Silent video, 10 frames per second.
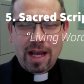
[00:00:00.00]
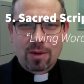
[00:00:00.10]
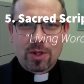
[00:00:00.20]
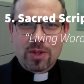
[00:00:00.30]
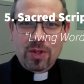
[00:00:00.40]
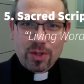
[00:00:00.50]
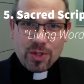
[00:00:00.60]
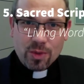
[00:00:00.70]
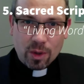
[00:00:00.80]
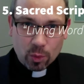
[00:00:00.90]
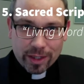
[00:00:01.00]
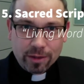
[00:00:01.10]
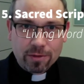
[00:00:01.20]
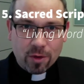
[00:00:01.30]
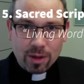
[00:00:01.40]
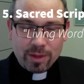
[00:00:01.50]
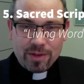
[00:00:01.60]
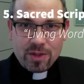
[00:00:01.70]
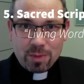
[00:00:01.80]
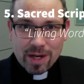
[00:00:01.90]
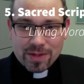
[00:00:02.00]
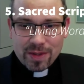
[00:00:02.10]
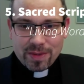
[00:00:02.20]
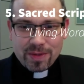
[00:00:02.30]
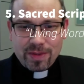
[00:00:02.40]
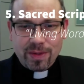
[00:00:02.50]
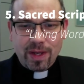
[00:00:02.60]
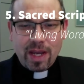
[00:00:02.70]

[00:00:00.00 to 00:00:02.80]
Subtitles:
which is also a real form of his presence.